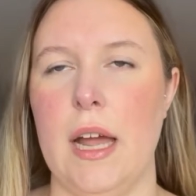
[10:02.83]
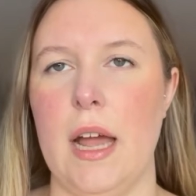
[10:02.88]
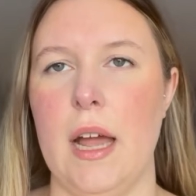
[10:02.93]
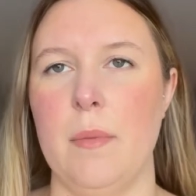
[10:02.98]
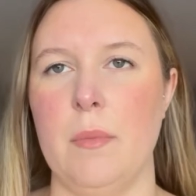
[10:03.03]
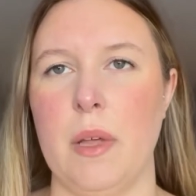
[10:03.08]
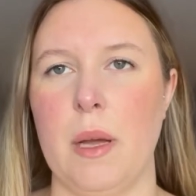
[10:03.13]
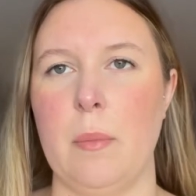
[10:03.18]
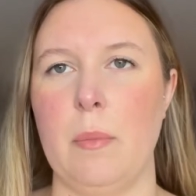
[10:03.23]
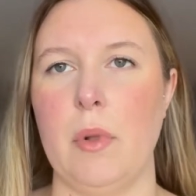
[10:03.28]

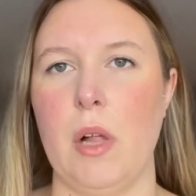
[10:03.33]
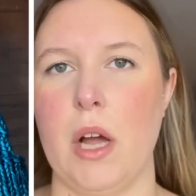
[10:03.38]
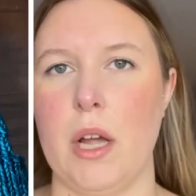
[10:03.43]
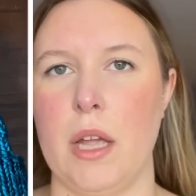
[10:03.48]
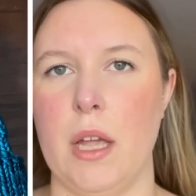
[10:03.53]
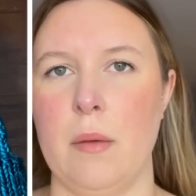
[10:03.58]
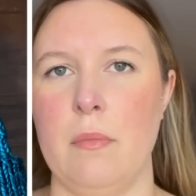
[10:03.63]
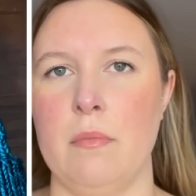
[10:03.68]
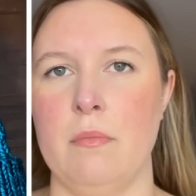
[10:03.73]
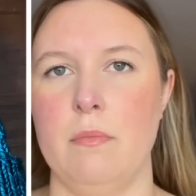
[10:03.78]
I'm like
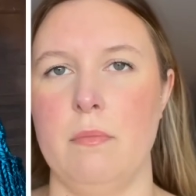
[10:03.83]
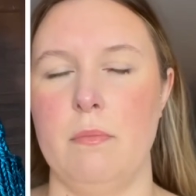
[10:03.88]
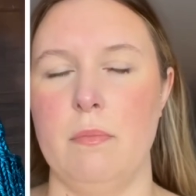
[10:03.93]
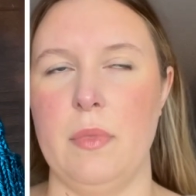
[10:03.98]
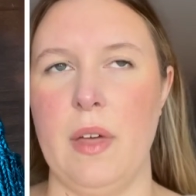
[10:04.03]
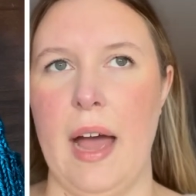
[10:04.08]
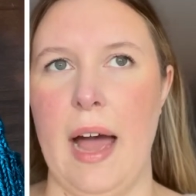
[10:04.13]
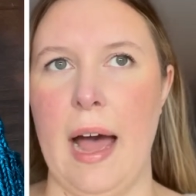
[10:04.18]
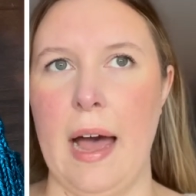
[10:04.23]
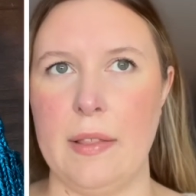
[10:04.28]
blocking
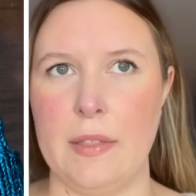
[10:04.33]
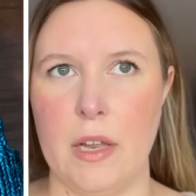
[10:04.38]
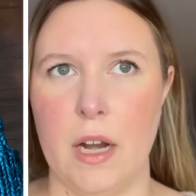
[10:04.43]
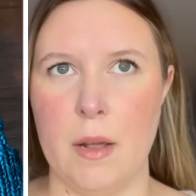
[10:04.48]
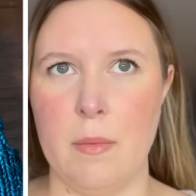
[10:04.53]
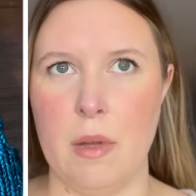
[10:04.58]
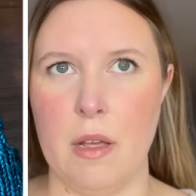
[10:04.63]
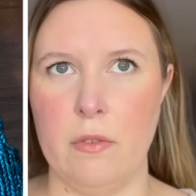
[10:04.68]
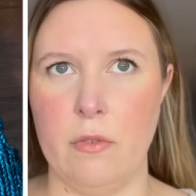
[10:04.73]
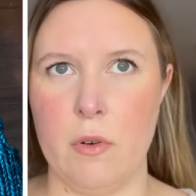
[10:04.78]
the hat that I
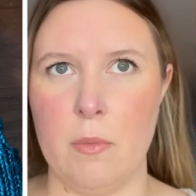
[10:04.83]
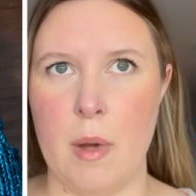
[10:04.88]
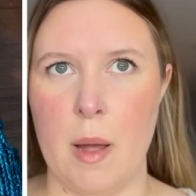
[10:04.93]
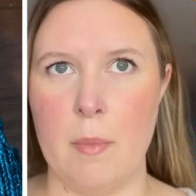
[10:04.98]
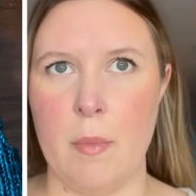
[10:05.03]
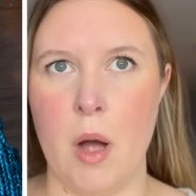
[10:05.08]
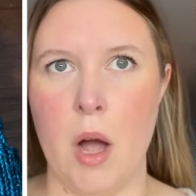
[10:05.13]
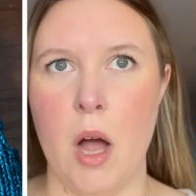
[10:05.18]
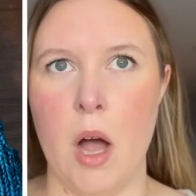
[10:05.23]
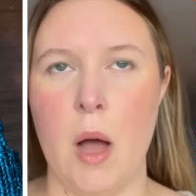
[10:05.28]
made for my
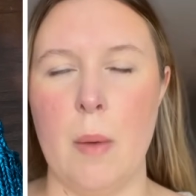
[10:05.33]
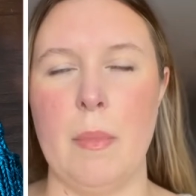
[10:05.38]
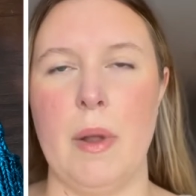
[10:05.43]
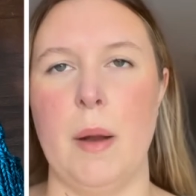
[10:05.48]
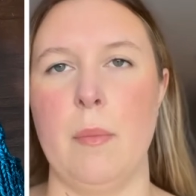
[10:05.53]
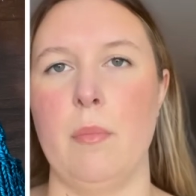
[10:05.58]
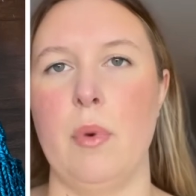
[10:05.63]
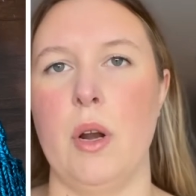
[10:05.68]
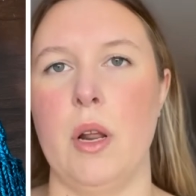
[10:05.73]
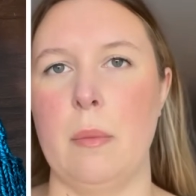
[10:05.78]
mom, and
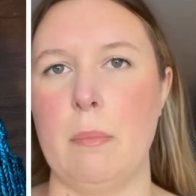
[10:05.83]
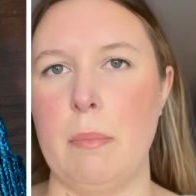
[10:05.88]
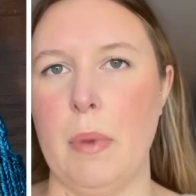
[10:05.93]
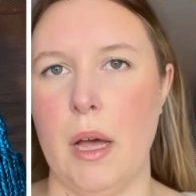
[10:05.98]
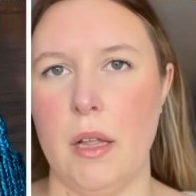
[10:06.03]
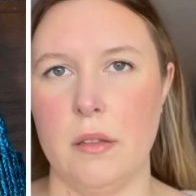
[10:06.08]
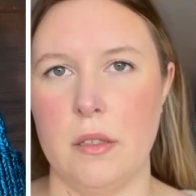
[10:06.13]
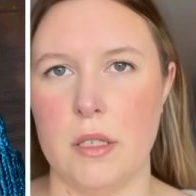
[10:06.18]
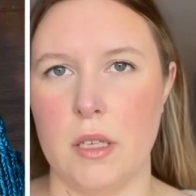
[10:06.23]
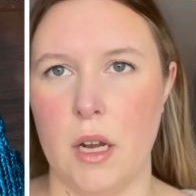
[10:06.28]
I'm putting
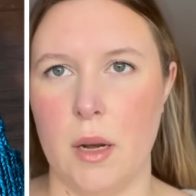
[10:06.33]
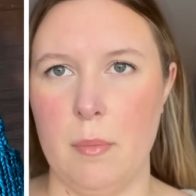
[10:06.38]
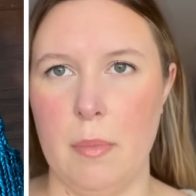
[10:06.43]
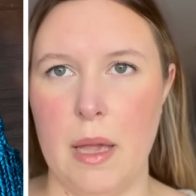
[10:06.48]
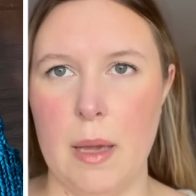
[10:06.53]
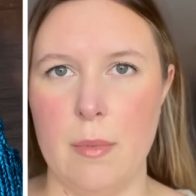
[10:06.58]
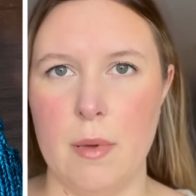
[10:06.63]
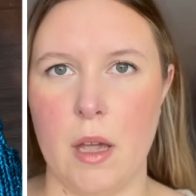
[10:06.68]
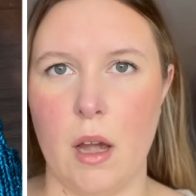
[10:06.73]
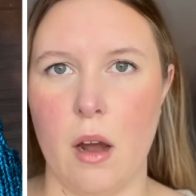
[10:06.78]
buttons on a
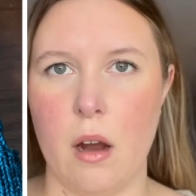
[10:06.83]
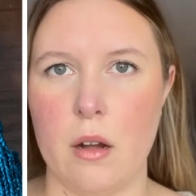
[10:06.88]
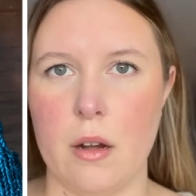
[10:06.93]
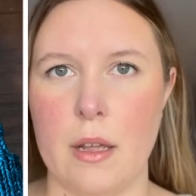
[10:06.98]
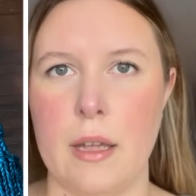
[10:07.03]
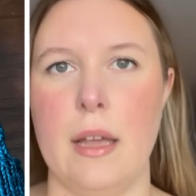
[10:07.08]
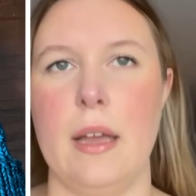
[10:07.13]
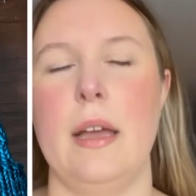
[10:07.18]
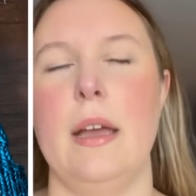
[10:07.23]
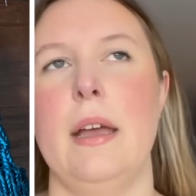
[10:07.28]
baby
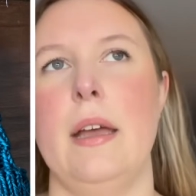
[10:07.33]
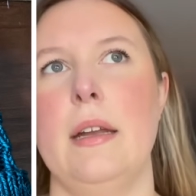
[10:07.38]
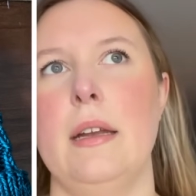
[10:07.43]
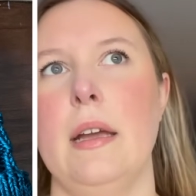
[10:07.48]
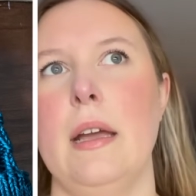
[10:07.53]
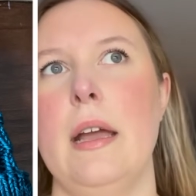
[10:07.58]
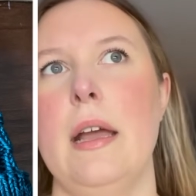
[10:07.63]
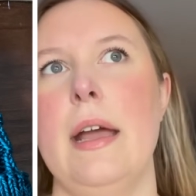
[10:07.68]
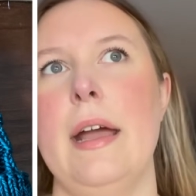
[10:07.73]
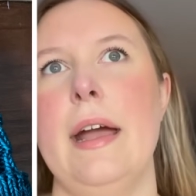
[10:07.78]
cardigan,
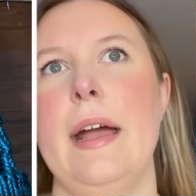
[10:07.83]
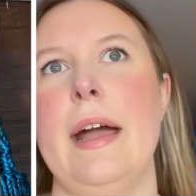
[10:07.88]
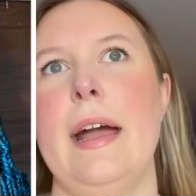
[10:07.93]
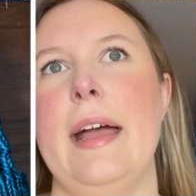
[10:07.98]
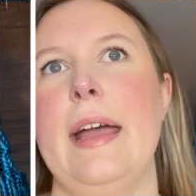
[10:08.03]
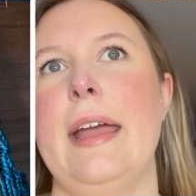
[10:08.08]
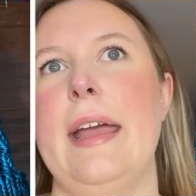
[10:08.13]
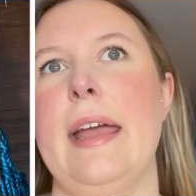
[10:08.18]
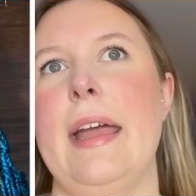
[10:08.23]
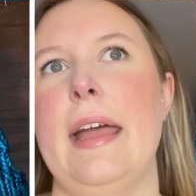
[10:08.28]

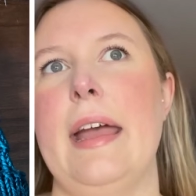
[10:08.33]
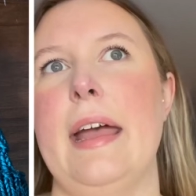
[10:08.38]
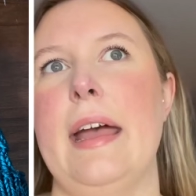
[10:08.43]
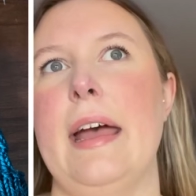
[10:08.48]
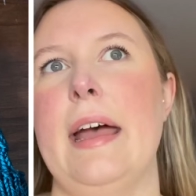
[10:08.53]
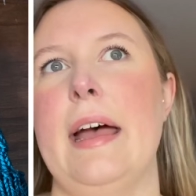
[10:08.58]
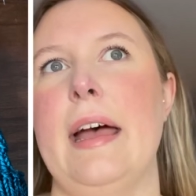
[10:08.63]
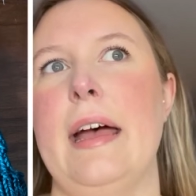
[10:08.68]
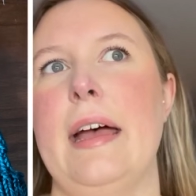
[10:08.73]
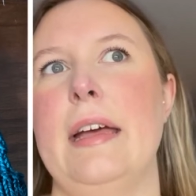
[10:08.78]

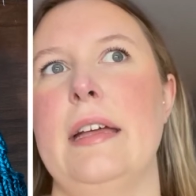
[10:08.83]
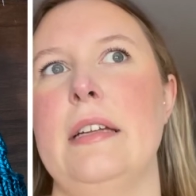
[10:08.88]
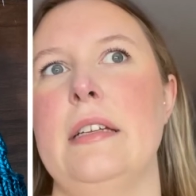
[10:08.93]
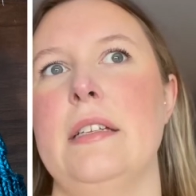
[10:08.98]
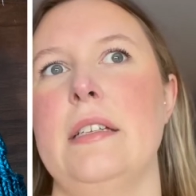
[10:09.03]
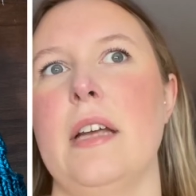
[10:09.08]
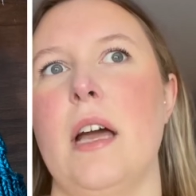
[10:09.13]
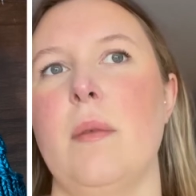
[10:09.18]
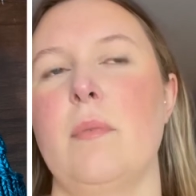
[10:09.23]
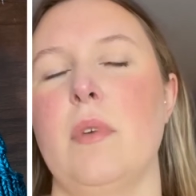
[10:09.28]

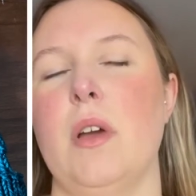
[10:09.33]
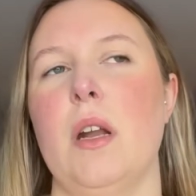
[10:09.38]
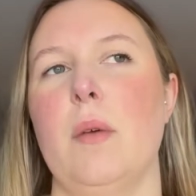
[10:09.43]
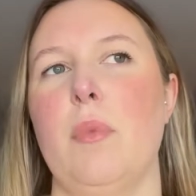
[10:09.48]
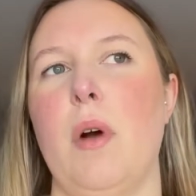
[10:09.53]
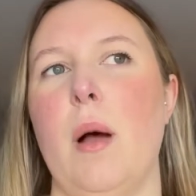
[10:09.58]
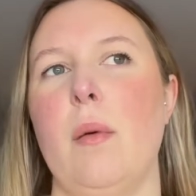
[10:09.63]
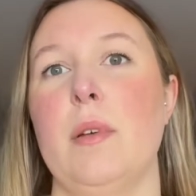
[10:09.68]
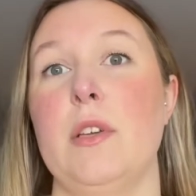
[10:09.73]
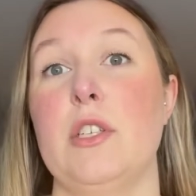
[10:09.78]
and I'm gonna
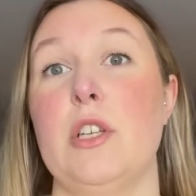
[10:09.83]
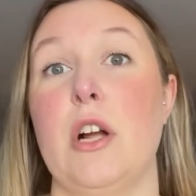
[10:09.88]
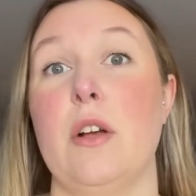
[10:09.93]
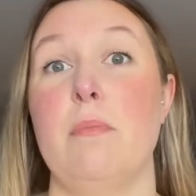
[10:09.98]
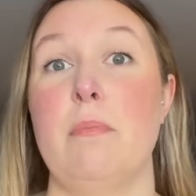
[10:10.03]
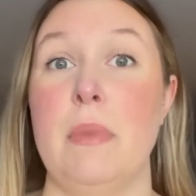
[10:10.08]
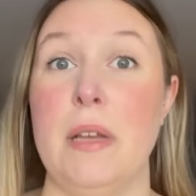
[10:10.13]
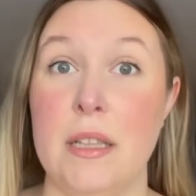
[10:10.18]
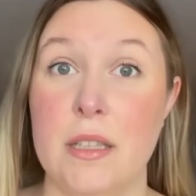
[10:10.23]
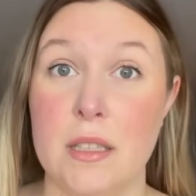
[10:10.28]
probably start
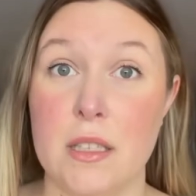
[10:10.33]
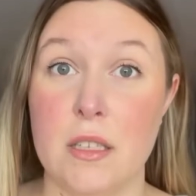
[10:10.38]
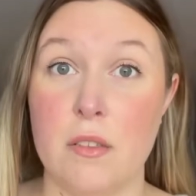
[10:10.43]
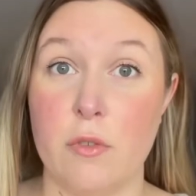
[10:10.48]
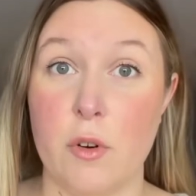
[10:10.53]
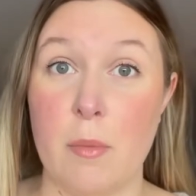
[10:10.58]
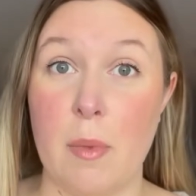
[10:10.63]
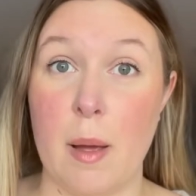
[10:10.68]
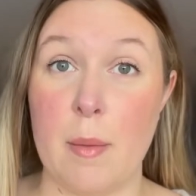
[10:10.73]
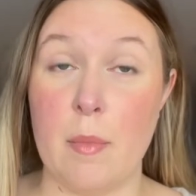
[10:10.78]
mittens
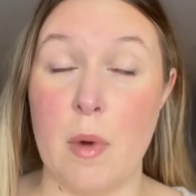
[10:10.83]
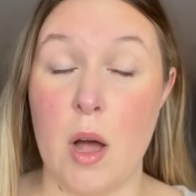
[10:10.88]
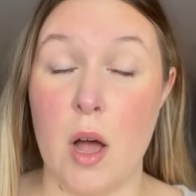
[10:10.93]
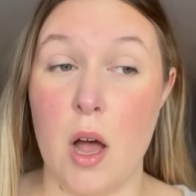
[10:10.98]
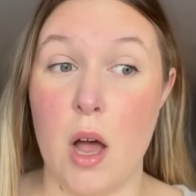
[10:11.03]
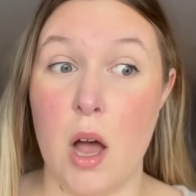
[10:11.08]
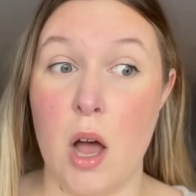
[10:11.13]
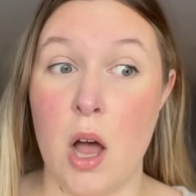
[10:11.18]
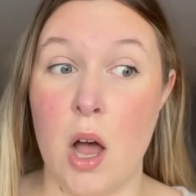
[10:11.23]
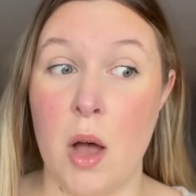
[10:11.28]
for my
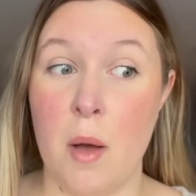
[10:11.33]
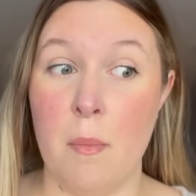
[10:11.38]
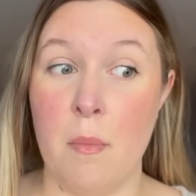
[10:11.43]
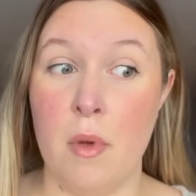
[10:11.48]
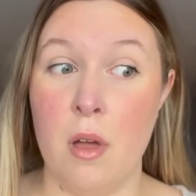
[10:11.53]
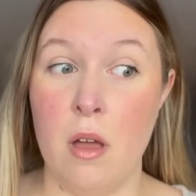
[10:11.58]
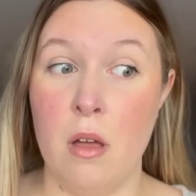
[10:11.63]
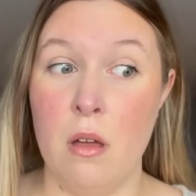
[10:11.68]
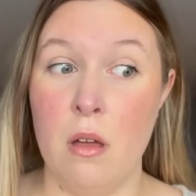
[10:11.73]
mom.